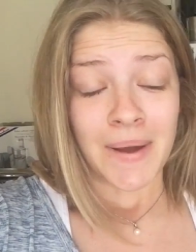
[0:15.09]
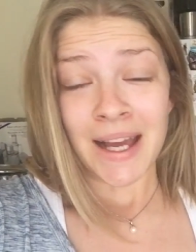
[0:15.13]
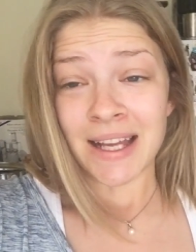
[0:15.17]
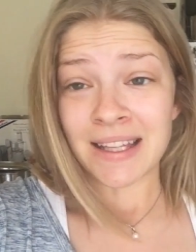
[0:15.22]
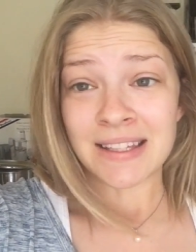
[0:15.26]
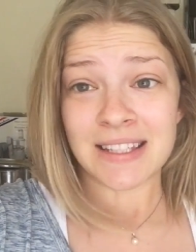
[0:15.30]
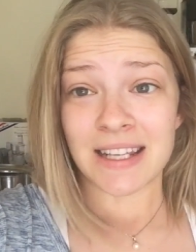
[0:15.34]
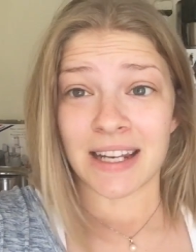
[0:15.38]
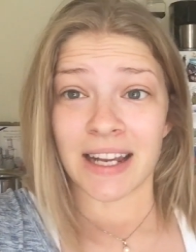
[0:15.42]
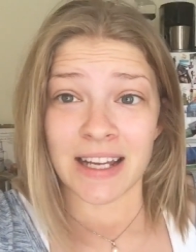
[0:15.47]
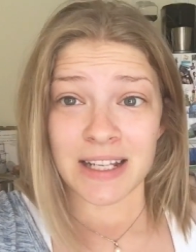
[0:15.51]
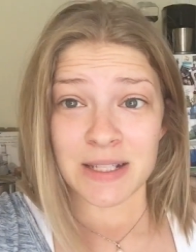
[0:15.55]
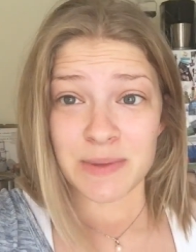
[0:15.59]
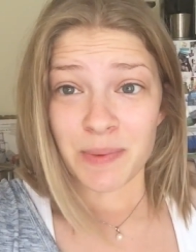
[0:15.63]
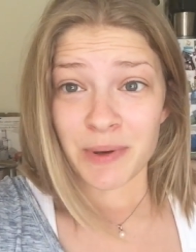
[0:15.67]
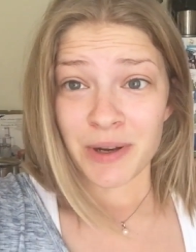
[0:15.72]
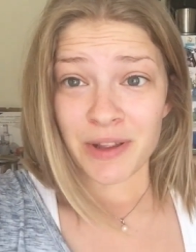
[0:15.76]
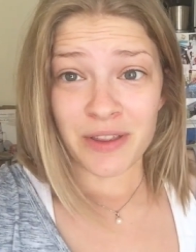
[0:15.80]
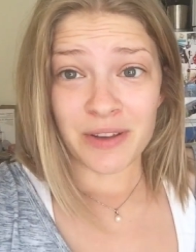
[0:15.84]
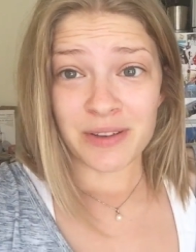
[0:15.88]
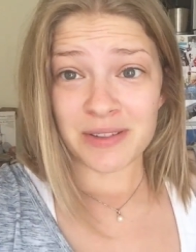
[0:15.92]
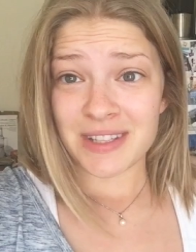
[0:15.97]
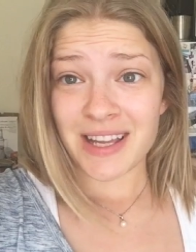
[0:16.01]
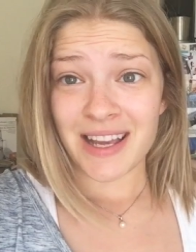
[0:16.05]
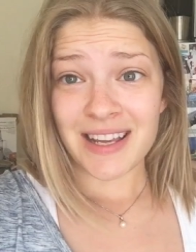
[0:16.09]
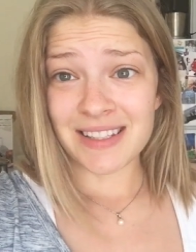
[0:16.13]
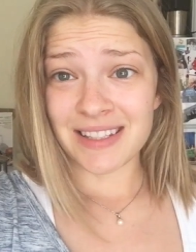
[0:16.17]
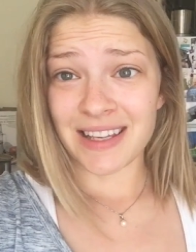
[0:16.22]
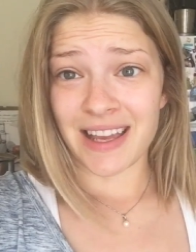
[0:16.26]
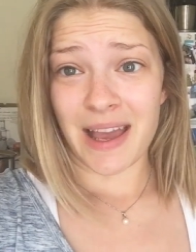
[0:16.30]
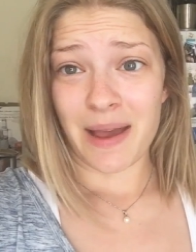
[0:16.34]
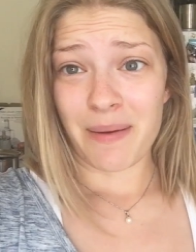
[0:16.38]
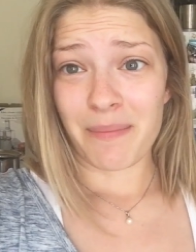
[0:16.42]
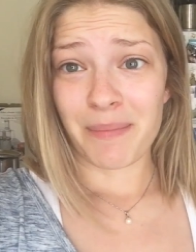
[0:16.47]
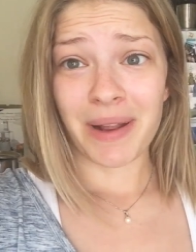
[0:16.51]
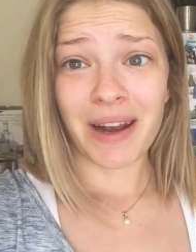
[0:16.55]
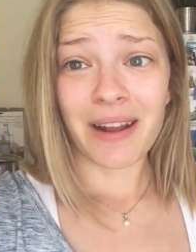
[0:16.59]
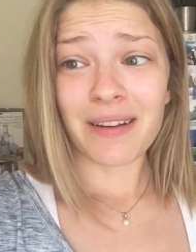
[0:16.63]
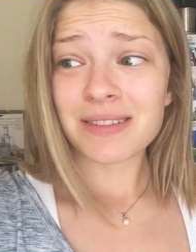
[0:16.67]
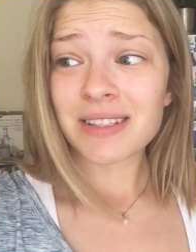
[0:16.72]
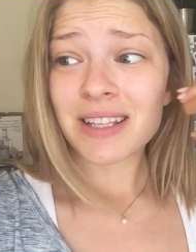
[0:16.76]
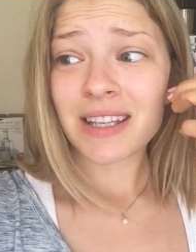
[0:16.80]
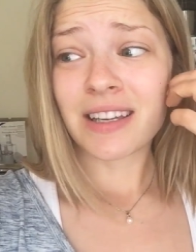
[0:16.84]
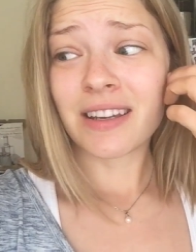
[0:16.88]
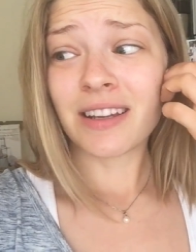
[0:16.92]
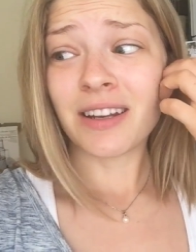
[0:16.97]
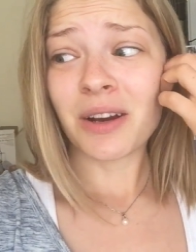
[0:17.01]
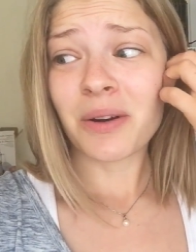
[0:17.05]
And today's one of those days again, but I was
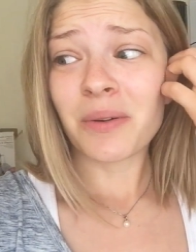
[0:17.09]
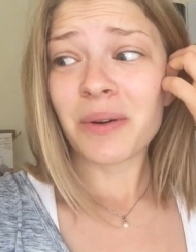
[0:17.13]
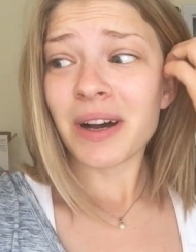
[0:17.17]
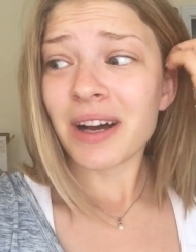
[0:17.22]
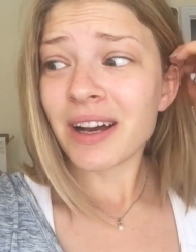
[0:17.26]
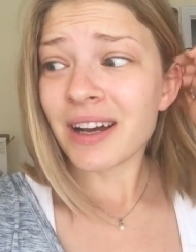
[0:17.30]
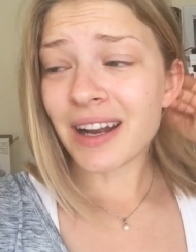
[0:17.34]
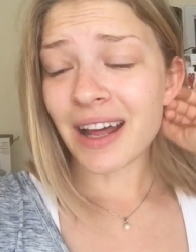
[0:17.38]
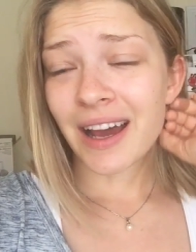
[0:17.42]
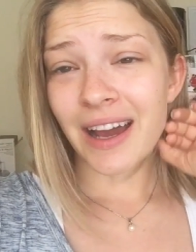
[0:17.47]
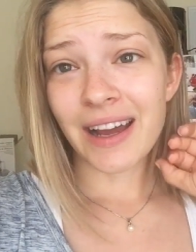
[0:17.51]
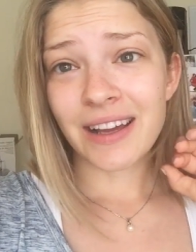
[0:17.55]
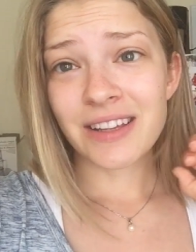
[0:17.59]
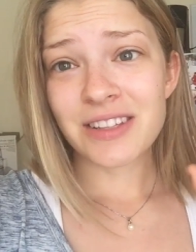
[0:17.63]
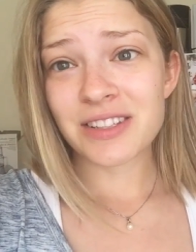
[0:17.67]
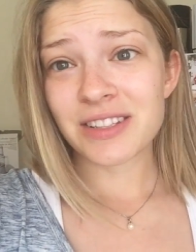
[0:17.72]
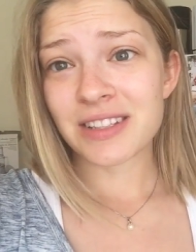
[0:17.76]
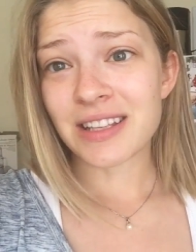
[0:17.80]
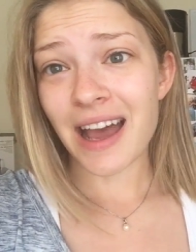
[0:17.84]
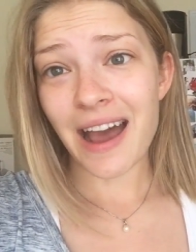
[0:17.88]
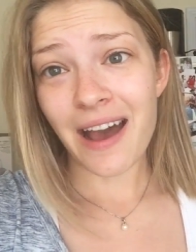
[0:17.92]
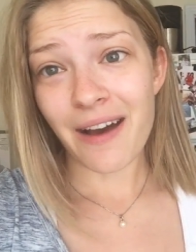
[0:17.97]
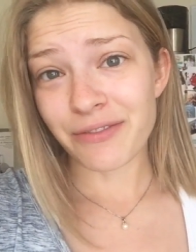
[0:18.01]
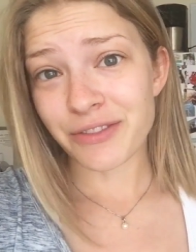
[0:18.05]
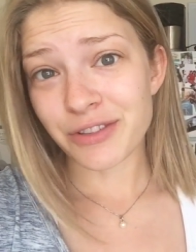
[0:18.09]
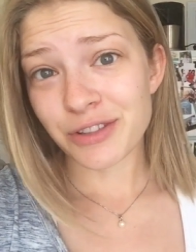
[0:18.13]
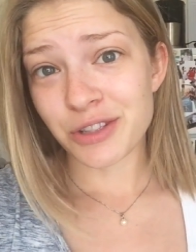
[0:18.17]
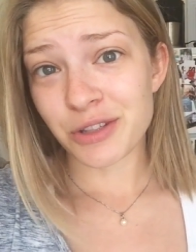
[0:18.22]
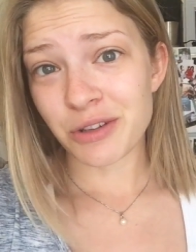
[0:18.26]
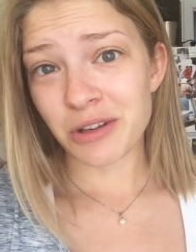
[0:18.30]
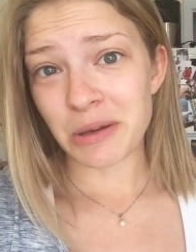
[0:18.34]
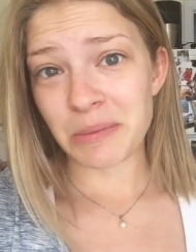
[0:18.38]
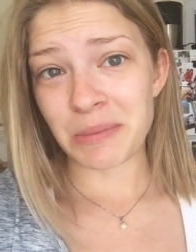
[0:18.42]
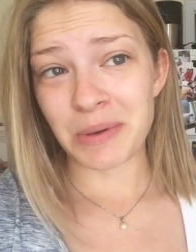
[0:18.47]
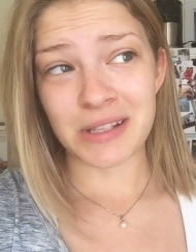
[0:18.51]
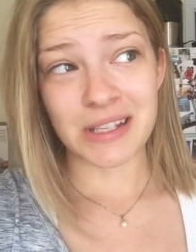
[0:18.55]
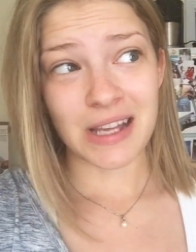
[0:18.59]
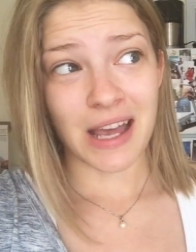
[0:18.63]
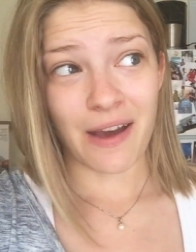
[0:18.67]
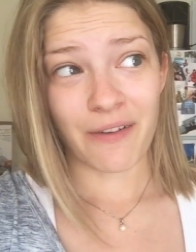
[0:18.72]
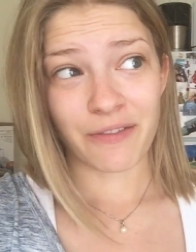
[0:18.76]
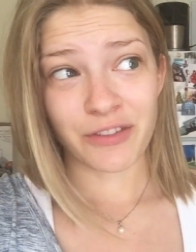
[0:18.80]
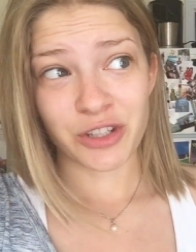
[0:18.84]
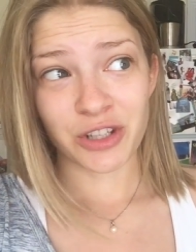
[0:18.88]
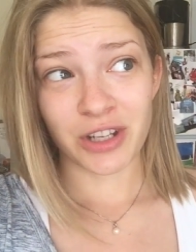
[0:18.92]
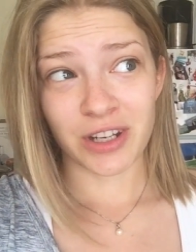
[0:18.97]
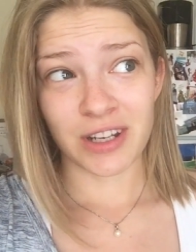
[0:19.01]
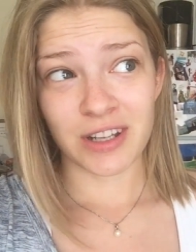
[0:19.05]
like, you know what? I just have to do it because I
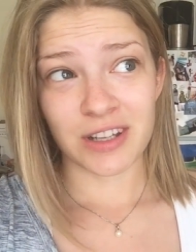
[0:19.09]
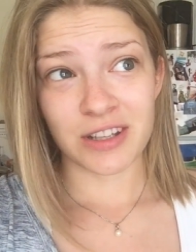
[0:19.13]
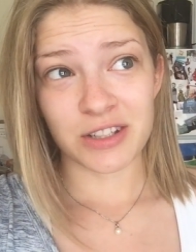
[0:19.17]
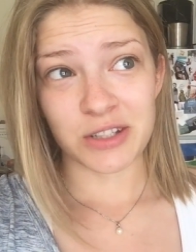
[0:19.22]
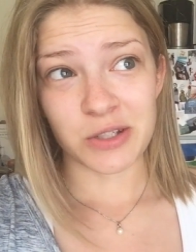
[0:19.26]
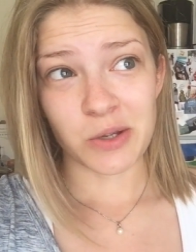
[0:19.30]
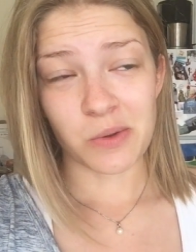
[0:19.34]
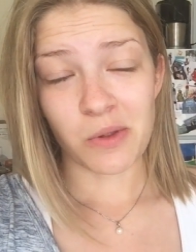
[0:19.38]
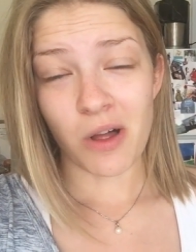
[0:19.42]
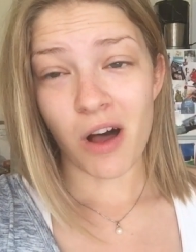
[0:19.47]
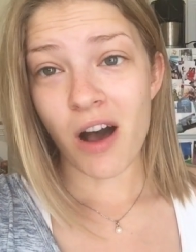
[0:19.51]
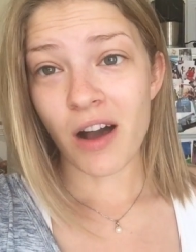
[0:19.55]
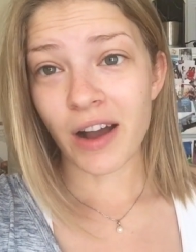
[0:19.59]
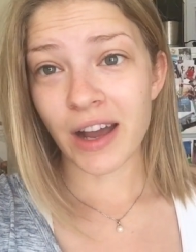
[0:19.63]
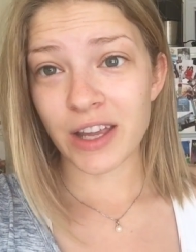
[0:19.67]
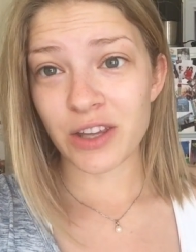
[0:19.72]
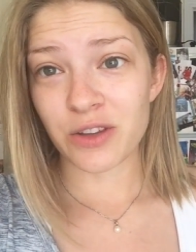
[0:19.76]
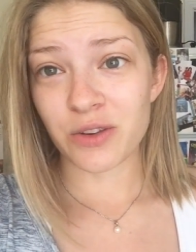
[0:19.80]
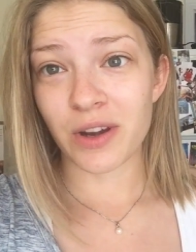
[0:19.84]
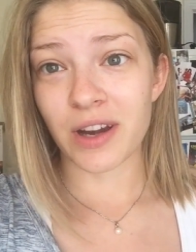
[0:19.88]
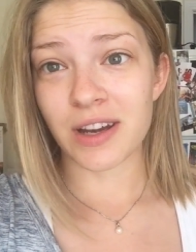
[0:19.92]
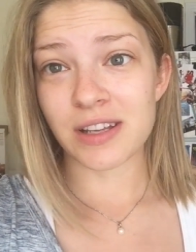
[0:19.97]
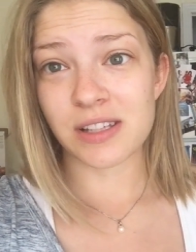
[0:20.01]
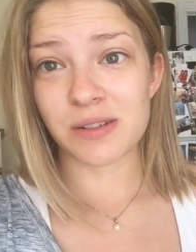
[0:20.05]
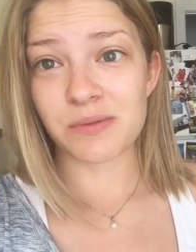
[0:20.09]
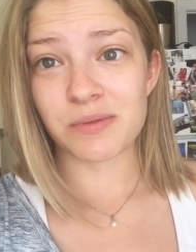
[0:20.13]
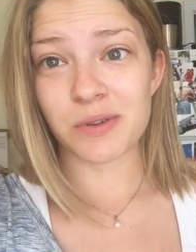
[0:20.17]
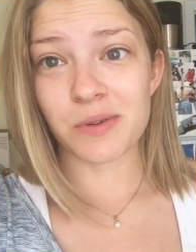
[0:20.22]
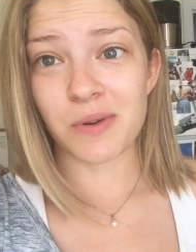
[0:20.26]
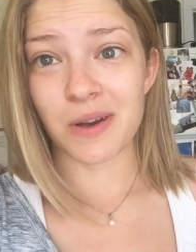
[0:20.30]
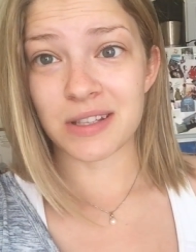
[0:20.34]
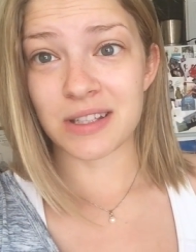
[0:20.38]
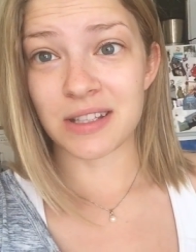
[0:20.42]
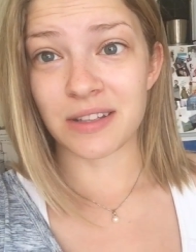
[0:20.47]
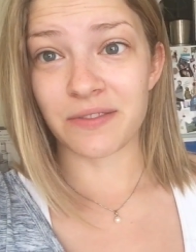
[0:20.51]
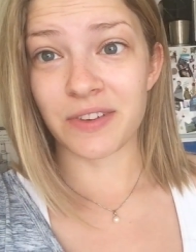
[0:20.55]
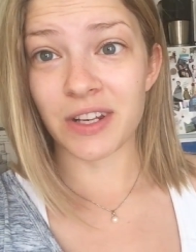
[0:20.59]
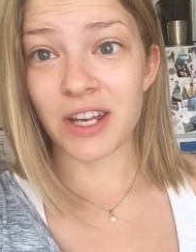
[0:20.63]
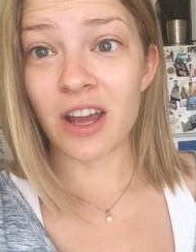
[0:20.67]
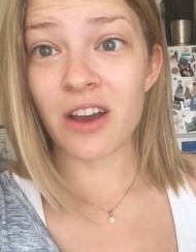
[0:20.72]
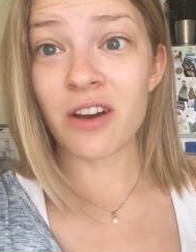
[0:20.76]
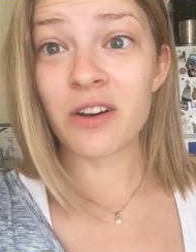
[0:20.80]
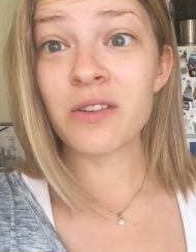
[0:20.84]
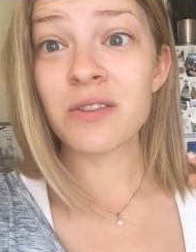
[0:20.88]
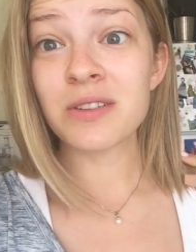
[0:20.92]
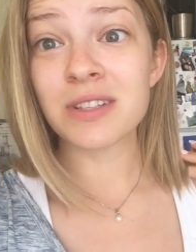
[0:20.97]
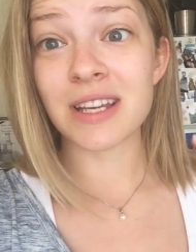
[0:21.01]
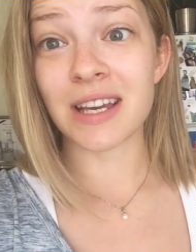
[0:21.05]
haven't done it in so long and you guys are requesting
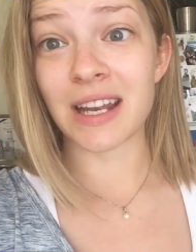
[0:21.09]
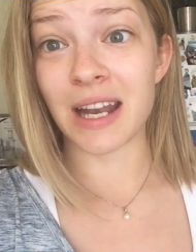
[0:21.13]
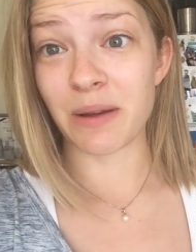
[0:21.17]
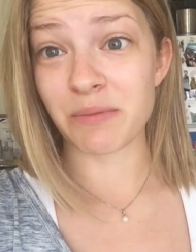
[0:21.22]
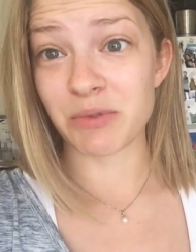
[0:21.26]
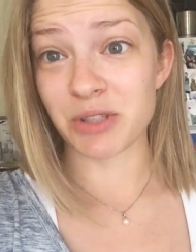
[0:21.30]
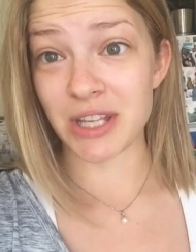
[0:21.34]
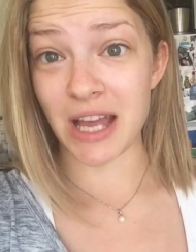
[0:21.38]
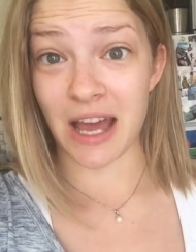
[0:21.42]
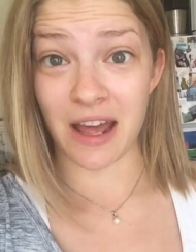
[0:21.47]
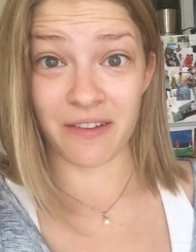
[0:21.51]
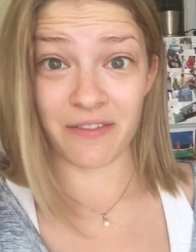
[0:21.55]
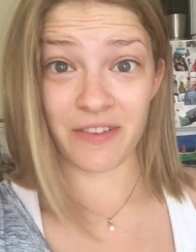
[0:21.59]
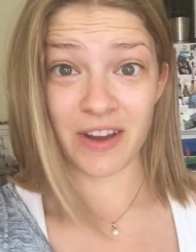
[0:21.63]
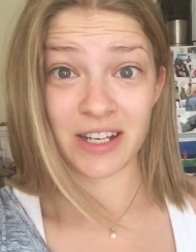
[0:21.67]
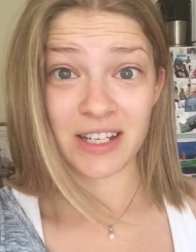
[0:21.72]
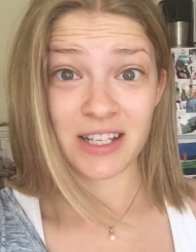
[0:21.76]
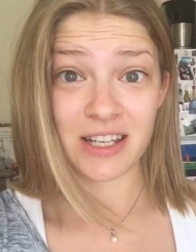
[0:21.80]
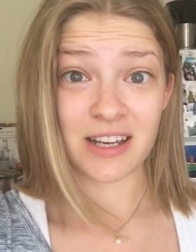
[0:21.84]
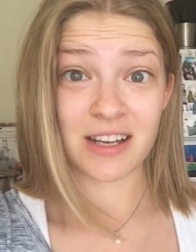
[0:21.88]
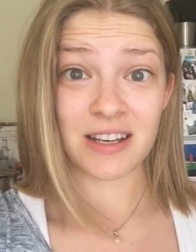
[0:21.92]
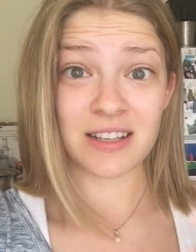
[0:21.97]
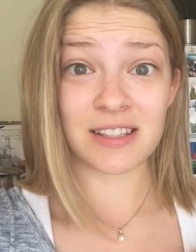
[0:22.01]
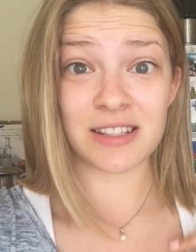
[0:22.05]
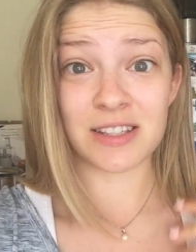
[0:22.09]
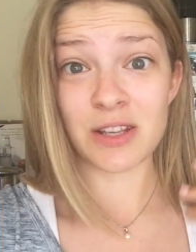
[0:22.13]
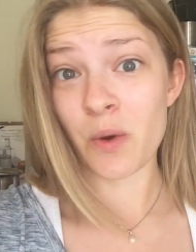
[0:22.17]
videos and I'm just out of ideas.